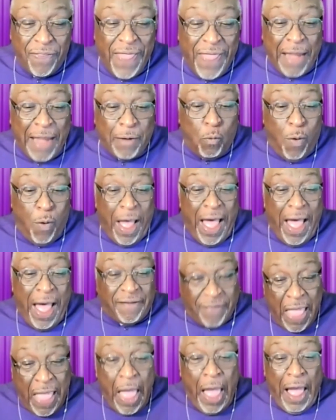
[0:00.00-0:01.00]
That
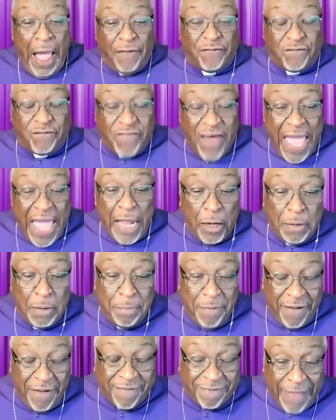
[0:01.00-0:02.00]
was a
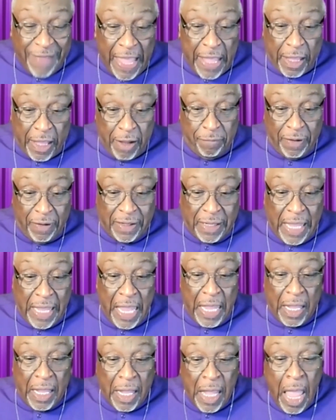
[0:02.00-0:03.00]
fatal mistake of the
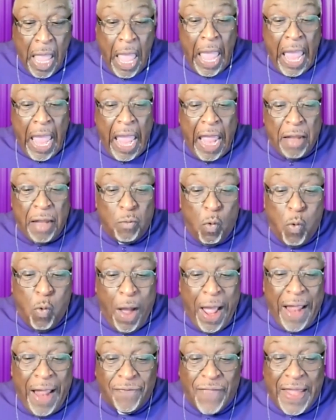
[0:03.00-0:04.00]
king and
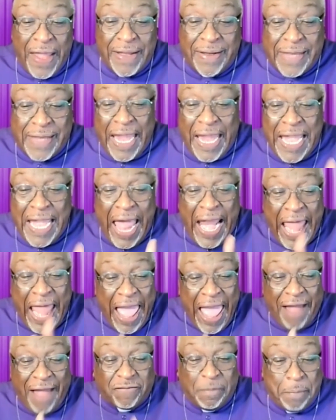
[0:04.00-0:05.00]
one that did
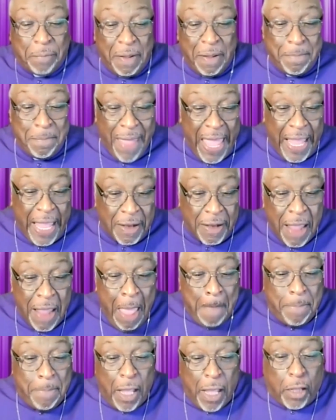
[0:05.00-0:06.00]
not have to be made
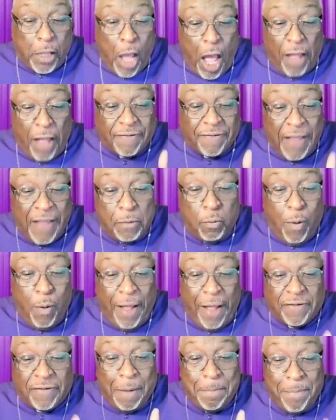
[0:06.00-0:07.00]
because it
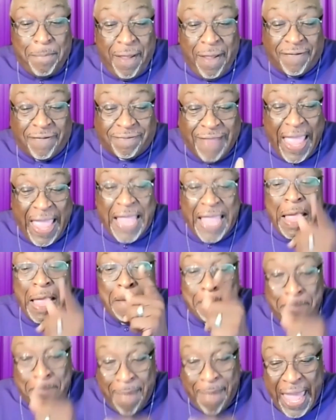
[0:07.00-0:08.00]
was a mistake
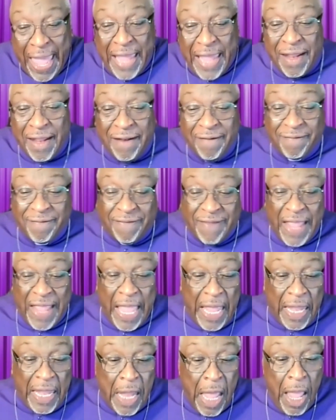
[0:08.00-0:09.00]
made in
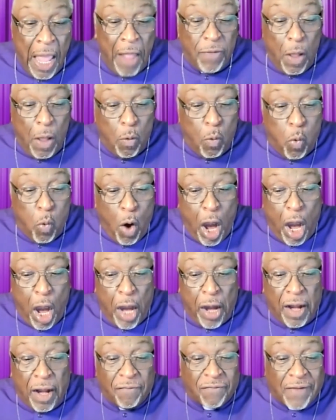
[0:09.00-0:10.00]
sin. The
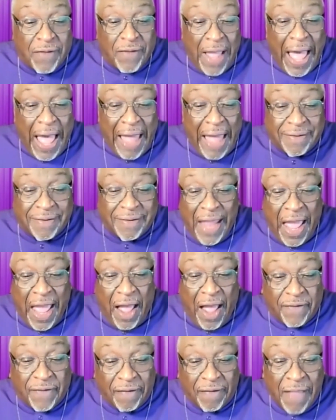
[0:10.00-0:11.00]
word of God
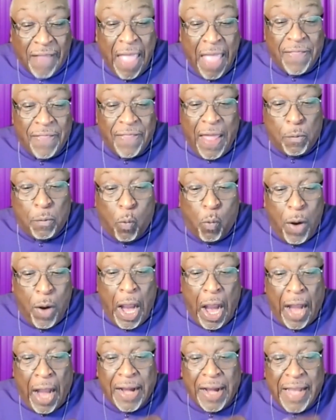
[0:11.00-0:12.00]
tells us that
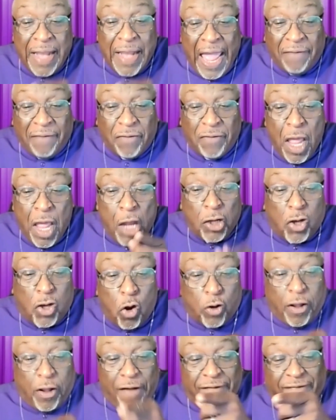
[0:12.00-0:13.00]
we are never
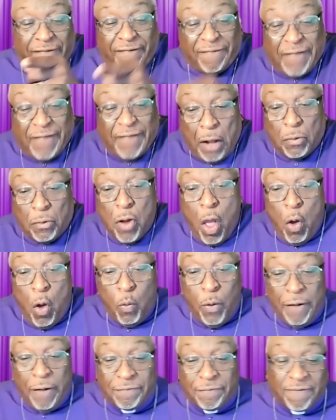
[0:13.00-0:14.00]
to consult
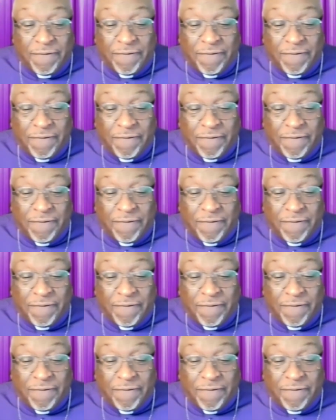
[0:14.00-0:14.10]
with